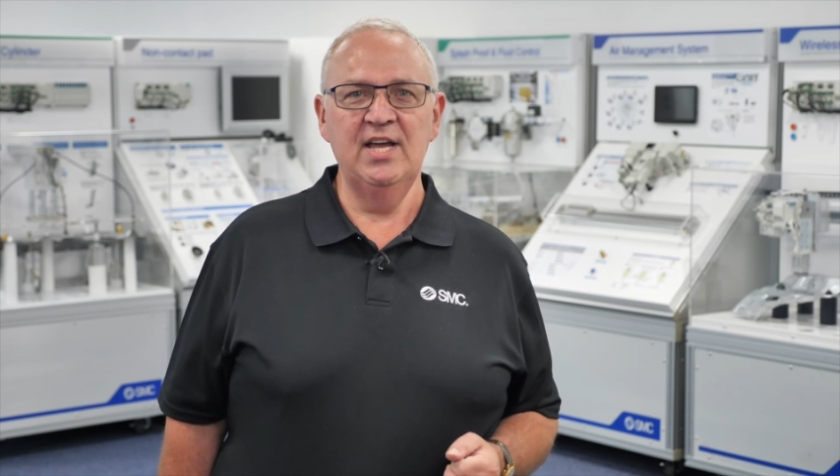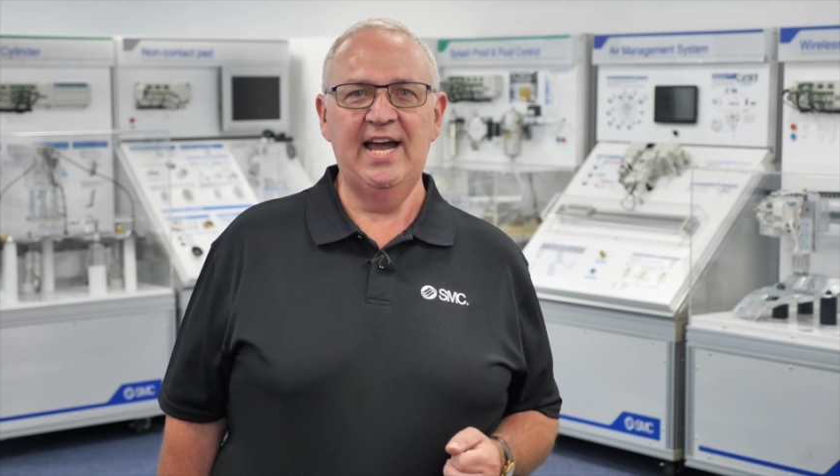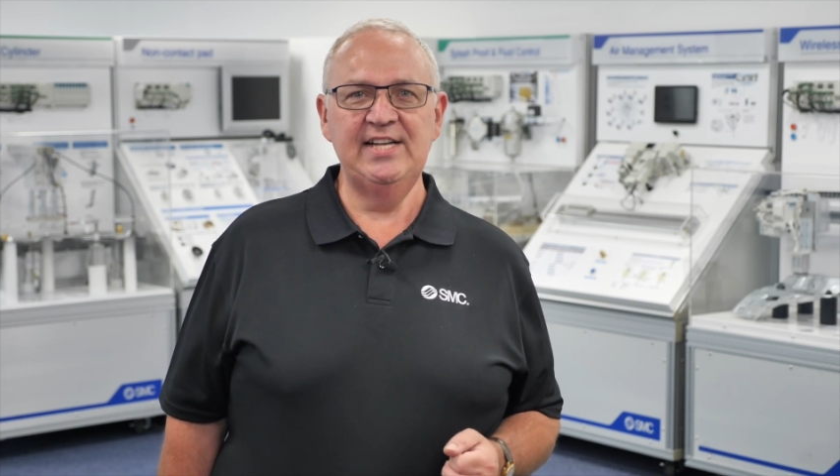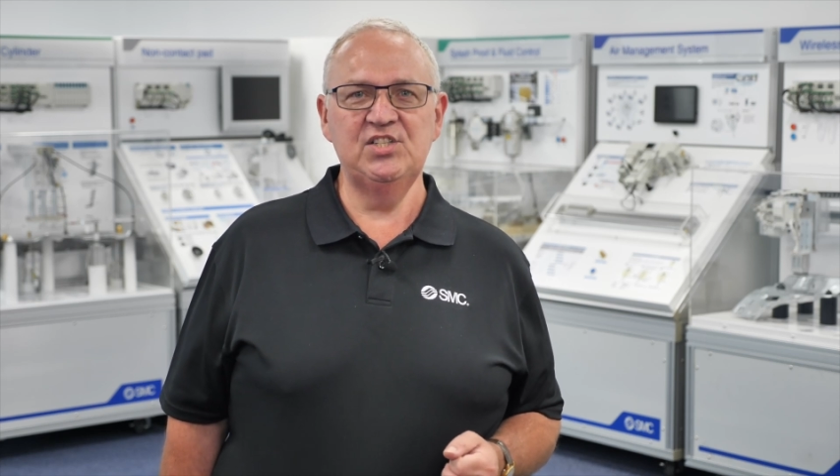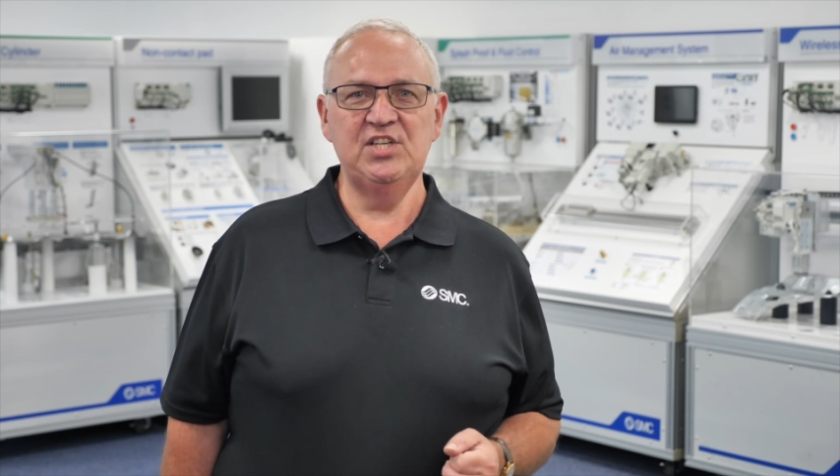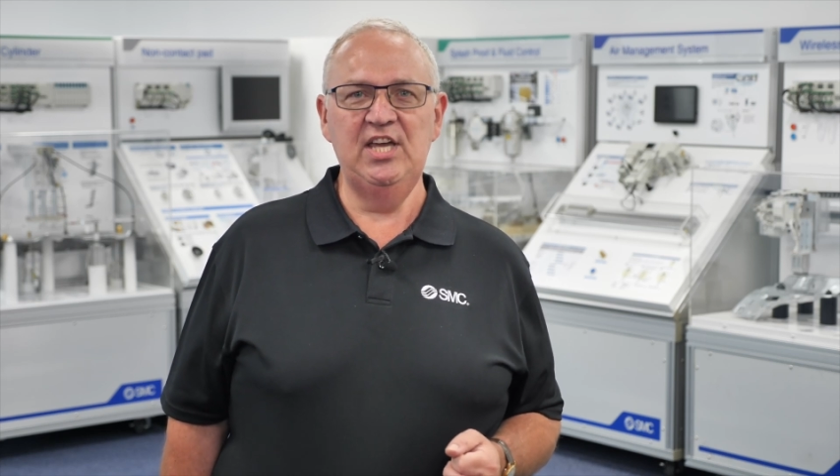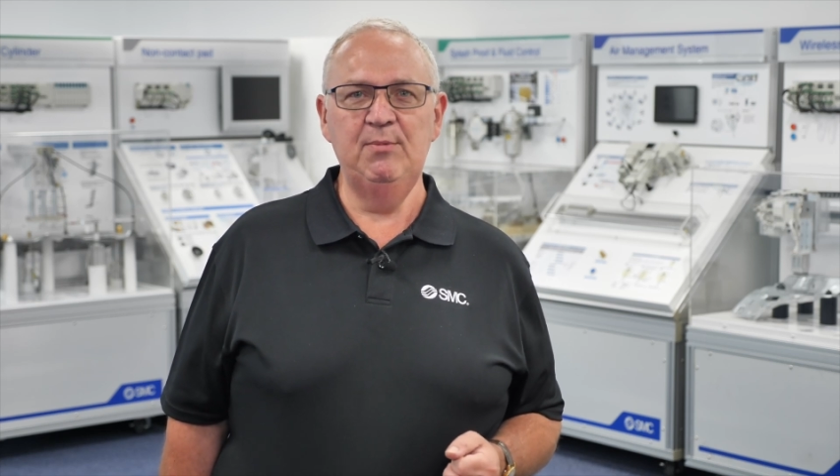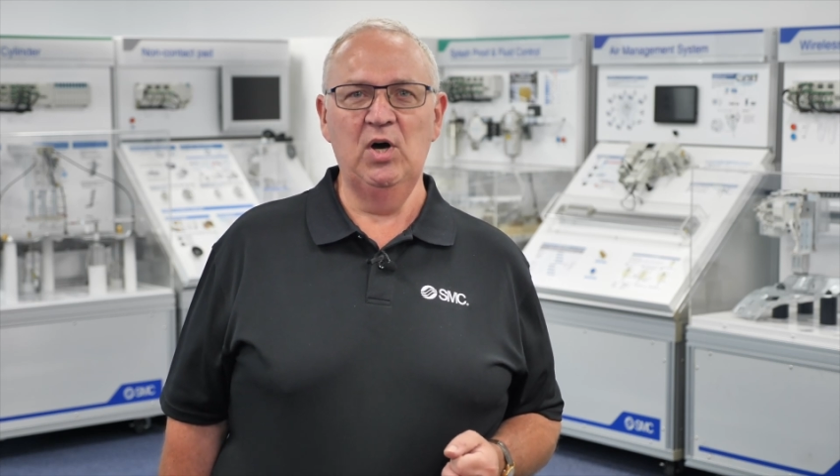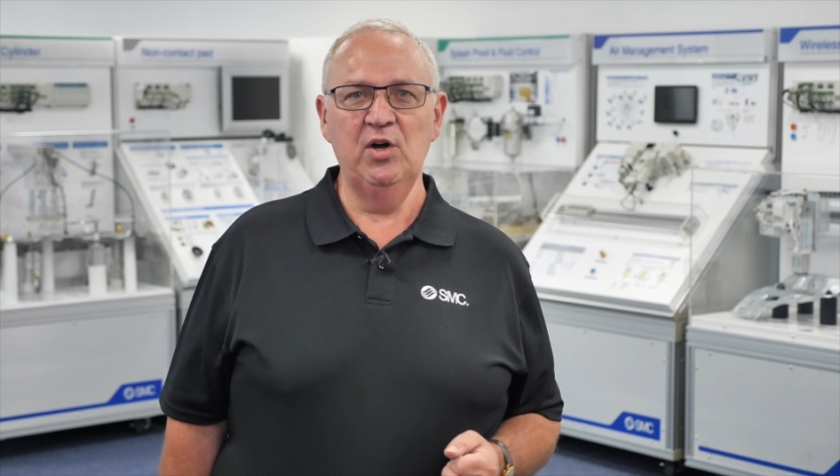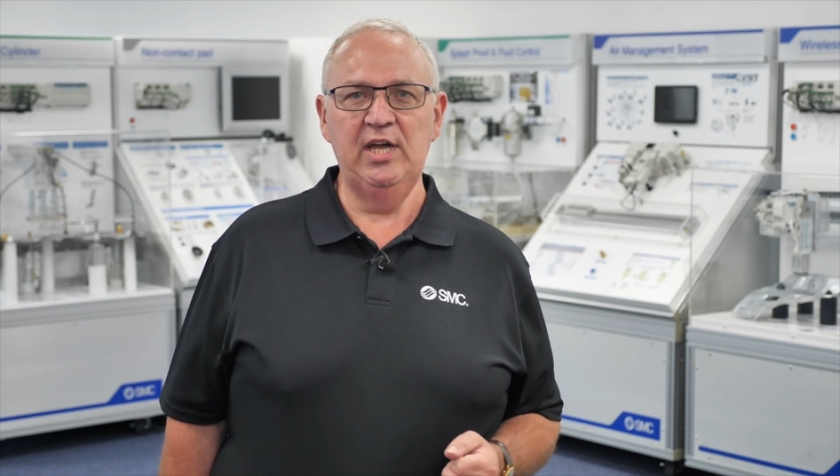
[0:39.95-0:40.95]
and CE
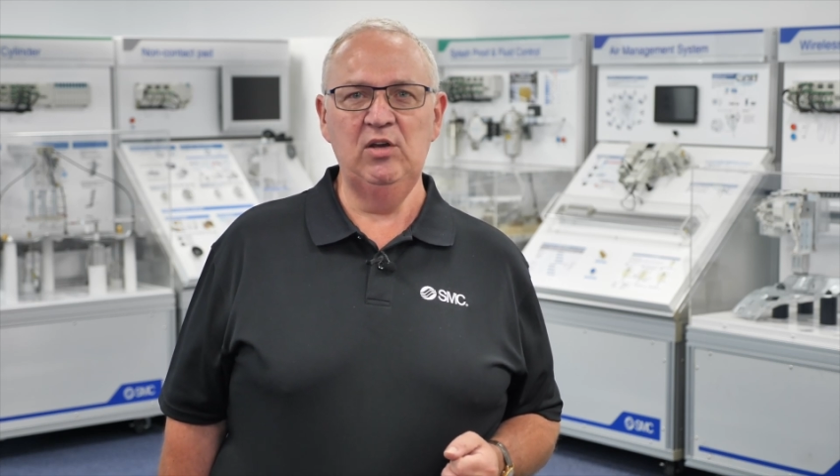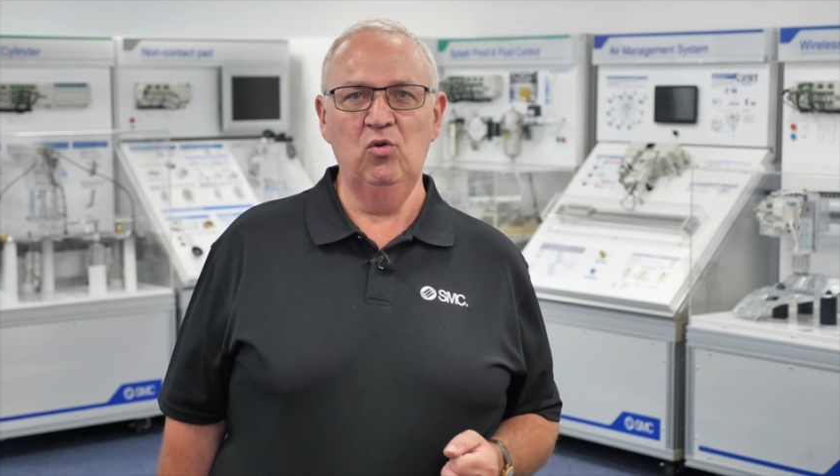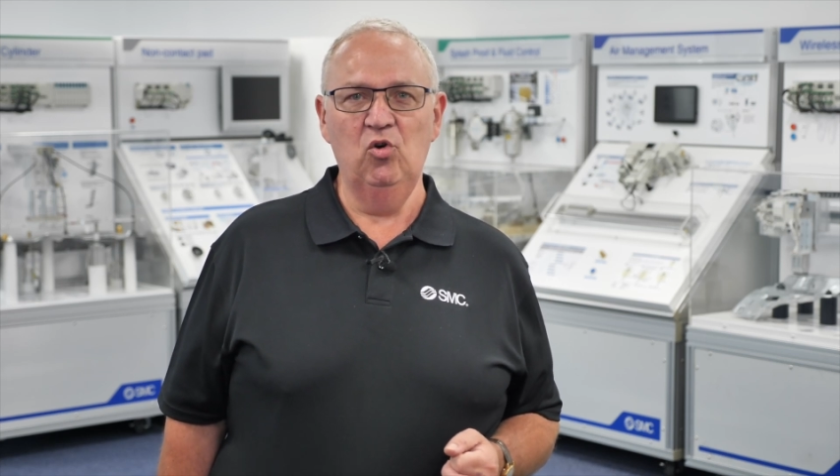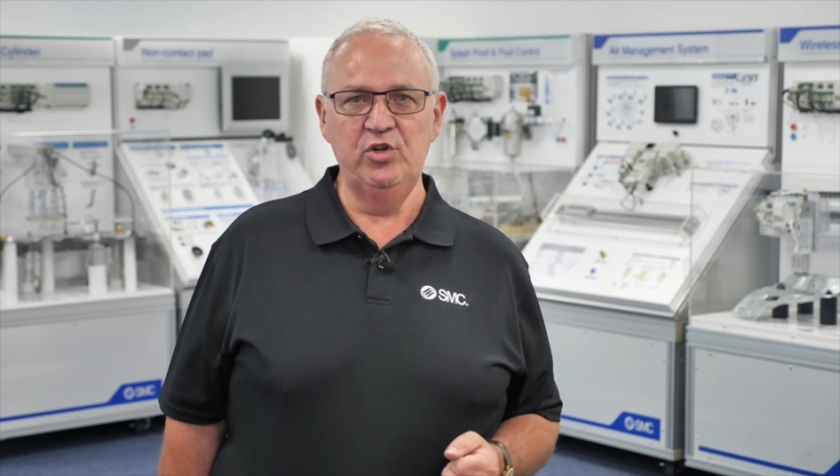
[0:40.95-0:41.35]
marking or